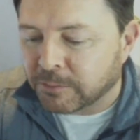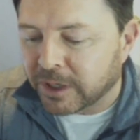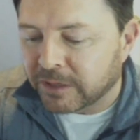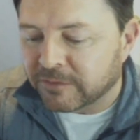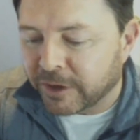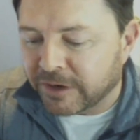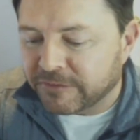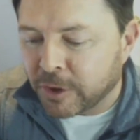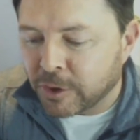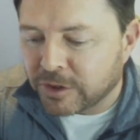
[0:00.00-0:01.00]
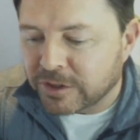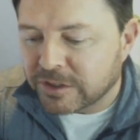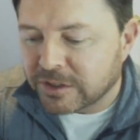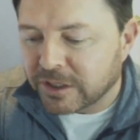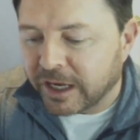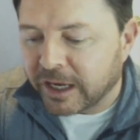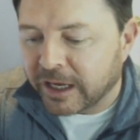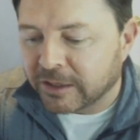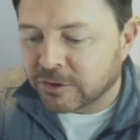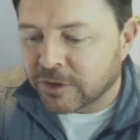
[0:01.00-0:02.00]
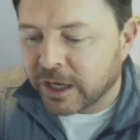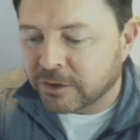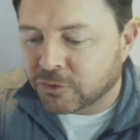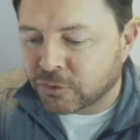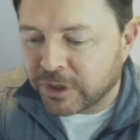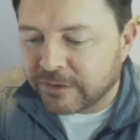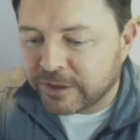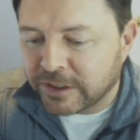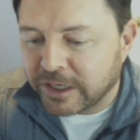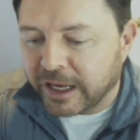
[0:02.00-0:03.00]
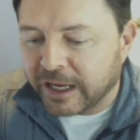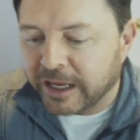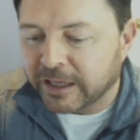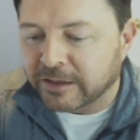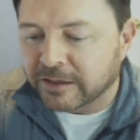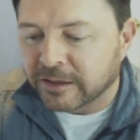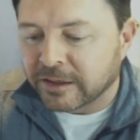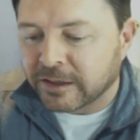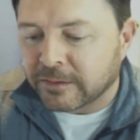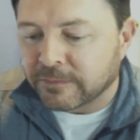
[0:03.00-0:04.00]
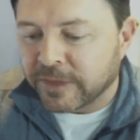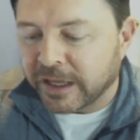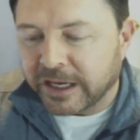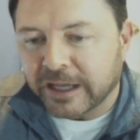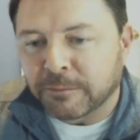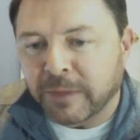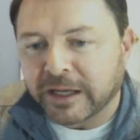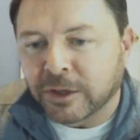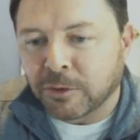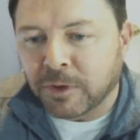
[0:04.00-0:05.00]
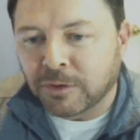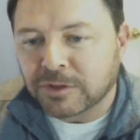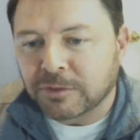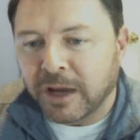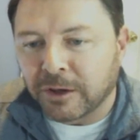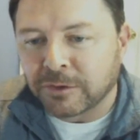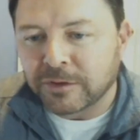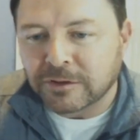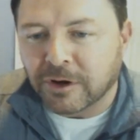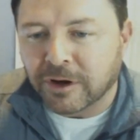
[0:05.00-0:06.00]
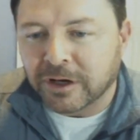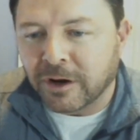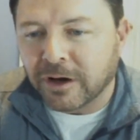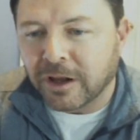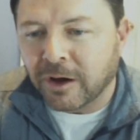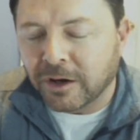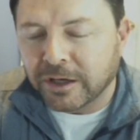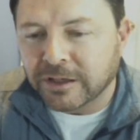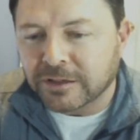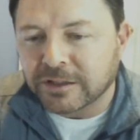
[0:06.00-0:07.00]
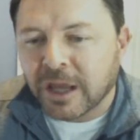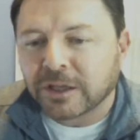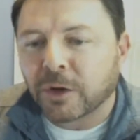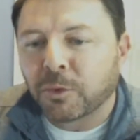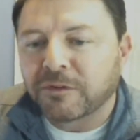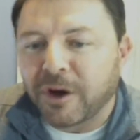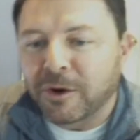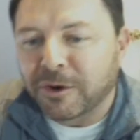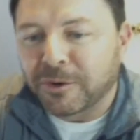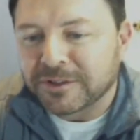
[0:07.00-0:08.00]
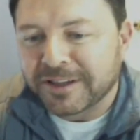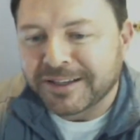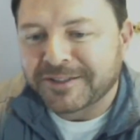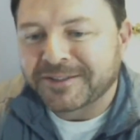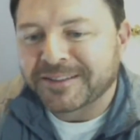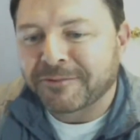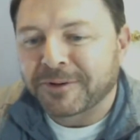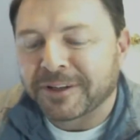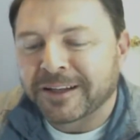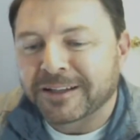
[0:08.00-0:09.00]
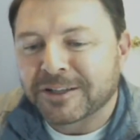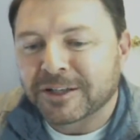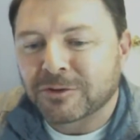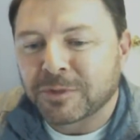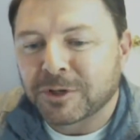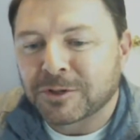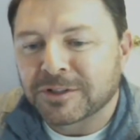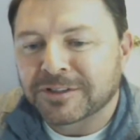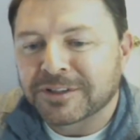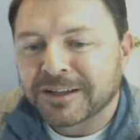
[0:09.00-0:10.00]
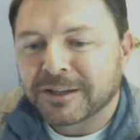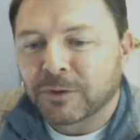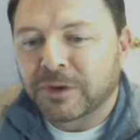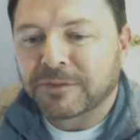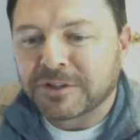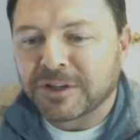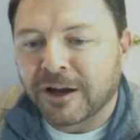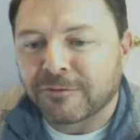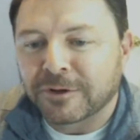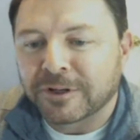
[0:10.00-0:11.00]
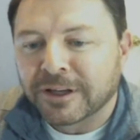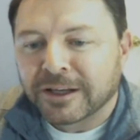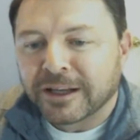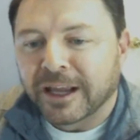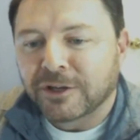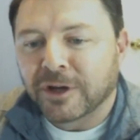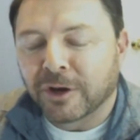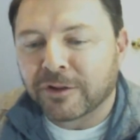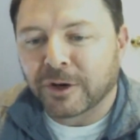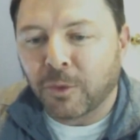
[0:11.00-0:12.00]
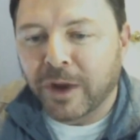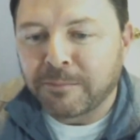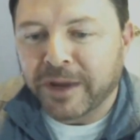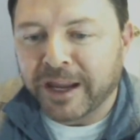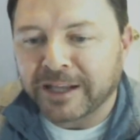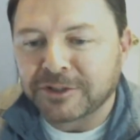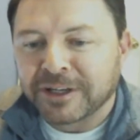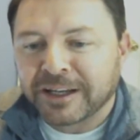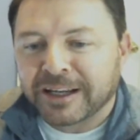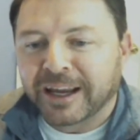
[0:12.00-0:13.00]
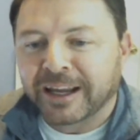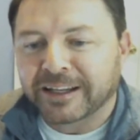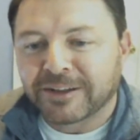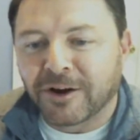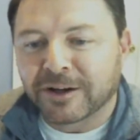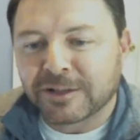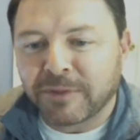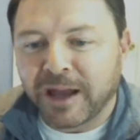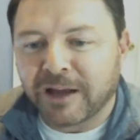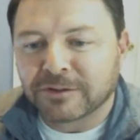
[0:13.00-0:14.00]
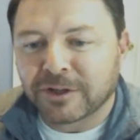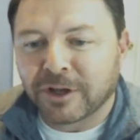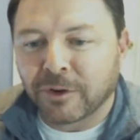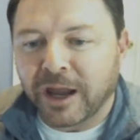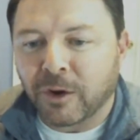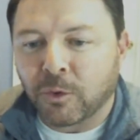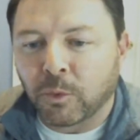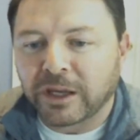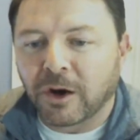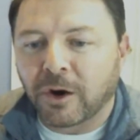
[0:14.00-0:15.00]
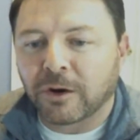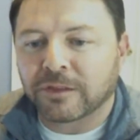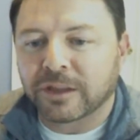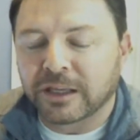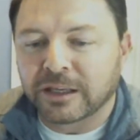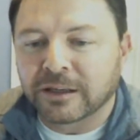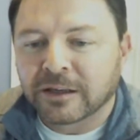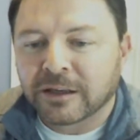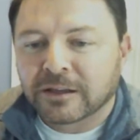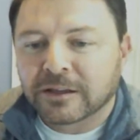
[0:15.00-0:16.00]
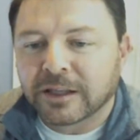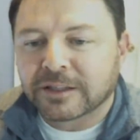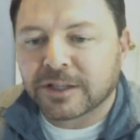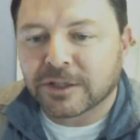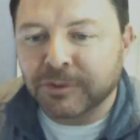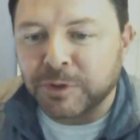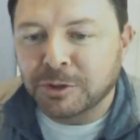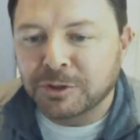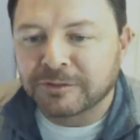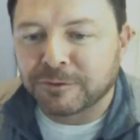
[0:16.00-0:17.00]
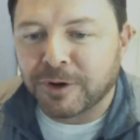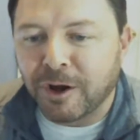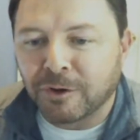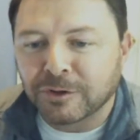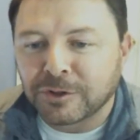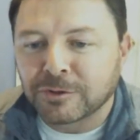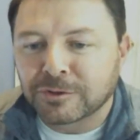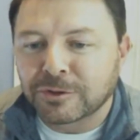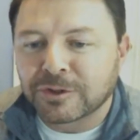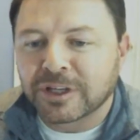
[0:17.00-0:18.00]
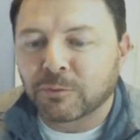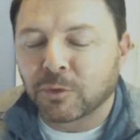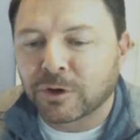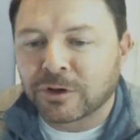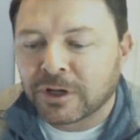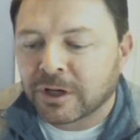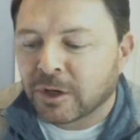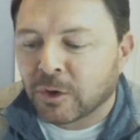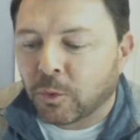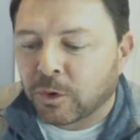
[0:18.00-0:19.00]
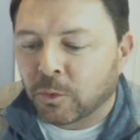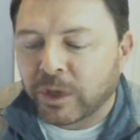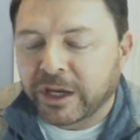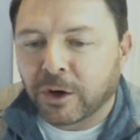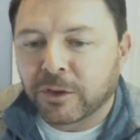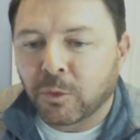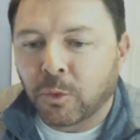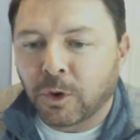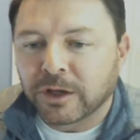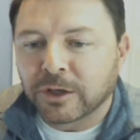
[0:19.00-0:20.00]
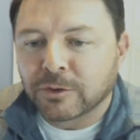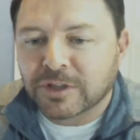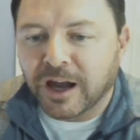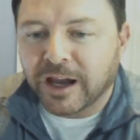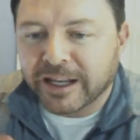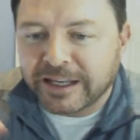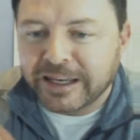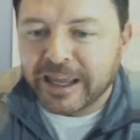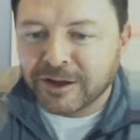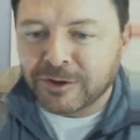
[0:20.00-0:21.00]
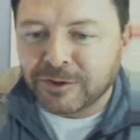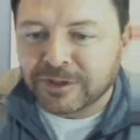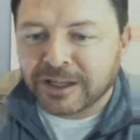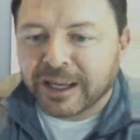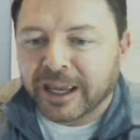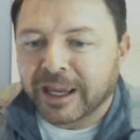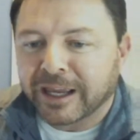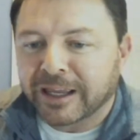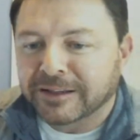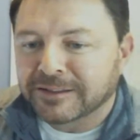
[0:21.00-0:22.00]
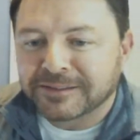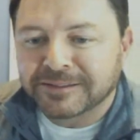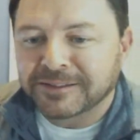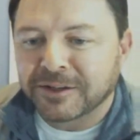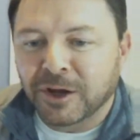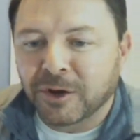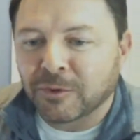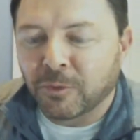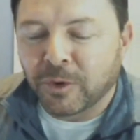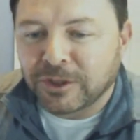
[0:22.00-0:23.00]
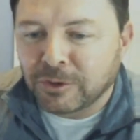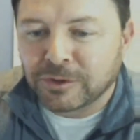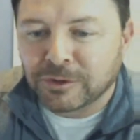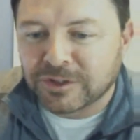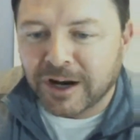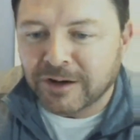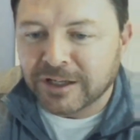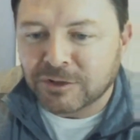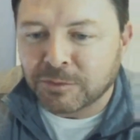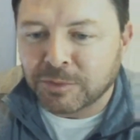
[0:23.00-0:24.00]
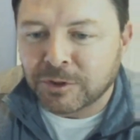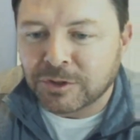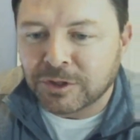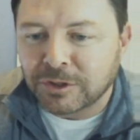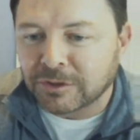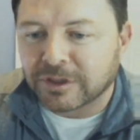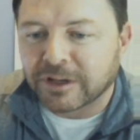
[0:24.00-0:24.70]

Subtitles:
but very focused and driven, and they kind of make no bones about who their target audience is. We've all gone to these different Linux distributions that we've discovered, and you go to their webpage and it talks about, how we are the Linux distribution for all users, and we are the one who's got it nailed. And when you use our distribution, you're going to